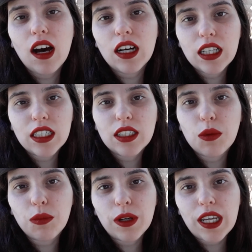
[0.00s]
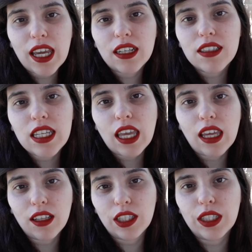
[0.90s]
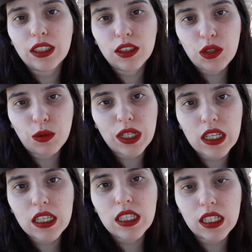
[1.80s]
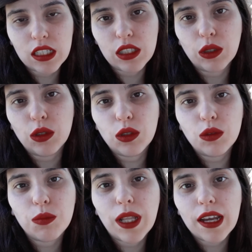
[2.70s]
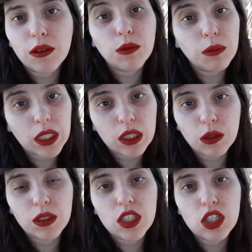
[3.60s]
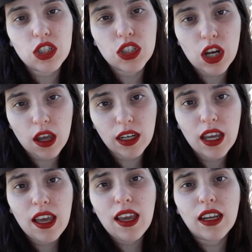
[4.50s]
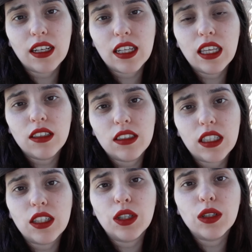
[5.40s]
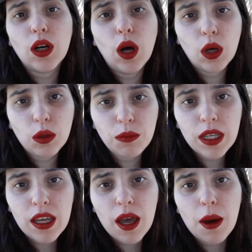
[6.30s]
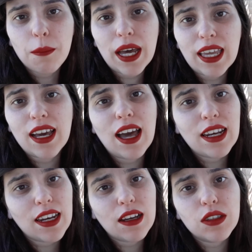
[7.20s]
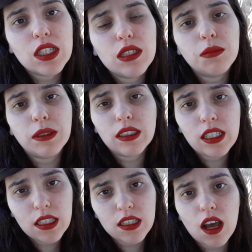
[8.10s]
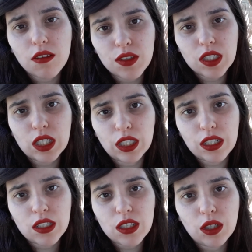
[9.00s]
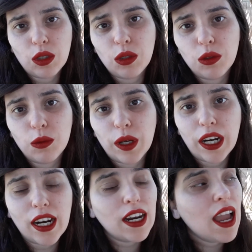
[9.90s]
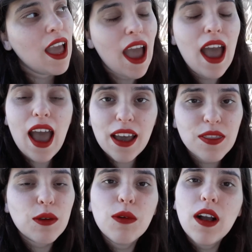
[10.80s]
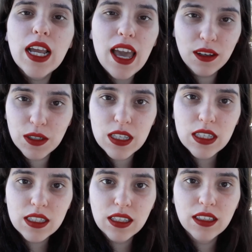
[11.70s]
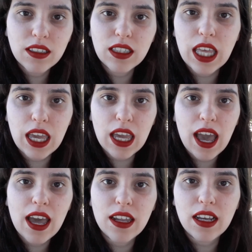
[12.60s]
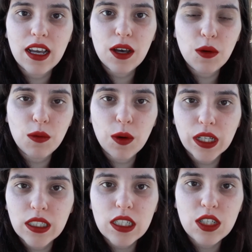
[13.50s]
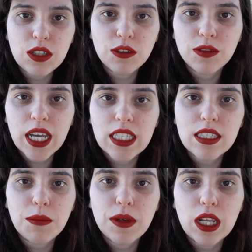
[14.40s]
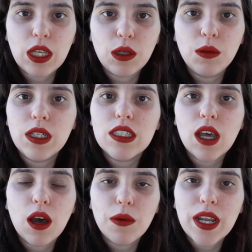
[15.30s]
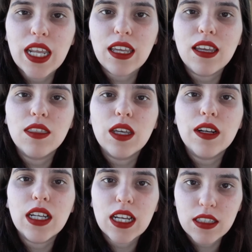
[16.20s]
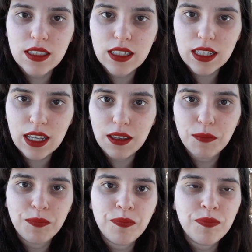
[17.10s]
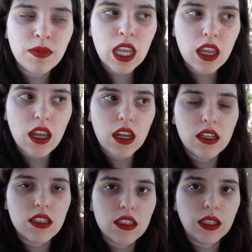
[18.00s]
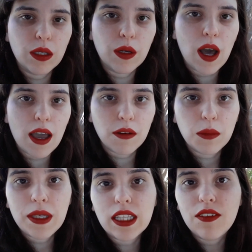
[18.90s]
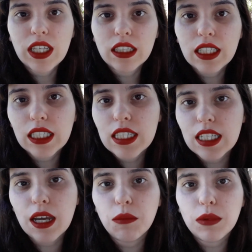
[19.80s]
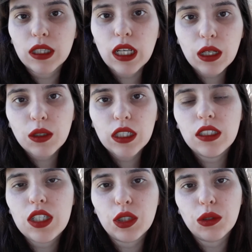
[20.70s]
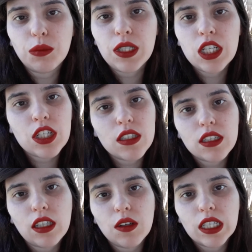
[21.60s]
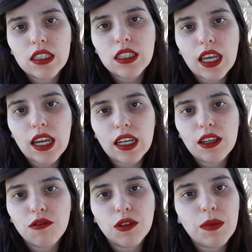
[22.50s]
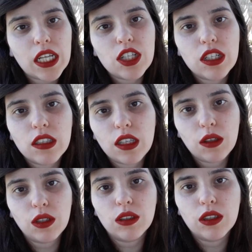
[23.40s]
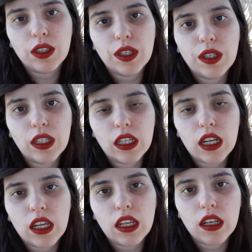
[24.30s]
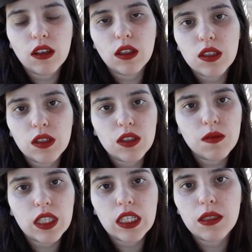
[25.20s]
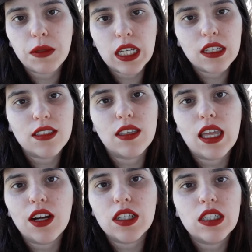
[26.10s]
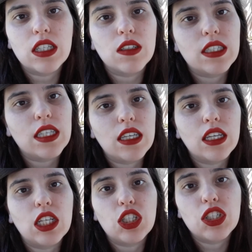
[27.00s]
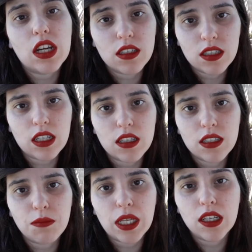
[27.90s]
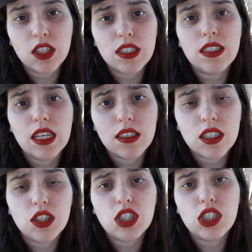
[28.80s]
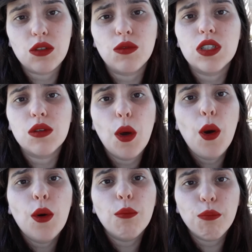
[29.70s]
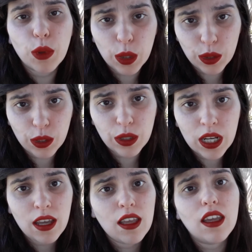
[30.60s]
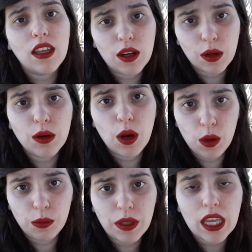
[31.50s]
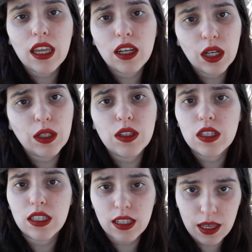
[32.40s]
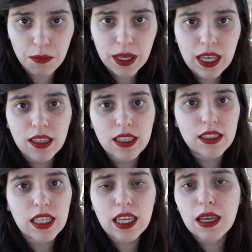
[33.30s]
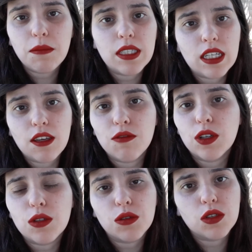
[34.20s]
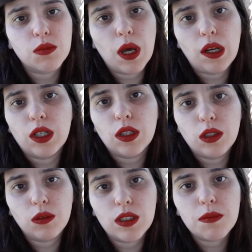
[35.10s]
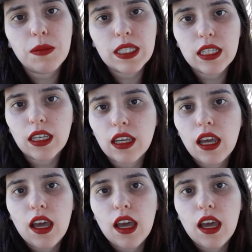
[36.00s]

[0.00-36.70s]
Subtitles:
on Breonna Taylor, the 26-year-old black woman who was shot and killed in her home by unannounced police officers who were at the wrong house. They had a warrant to find somebody who was already in their custody. So I will be leaving links down below to petitions that you can sign, information that you can learn, and all sorts of things, because they are still seeking justice, because yes, she was murdered in her home, in her sleep. This EMT first responder who was busy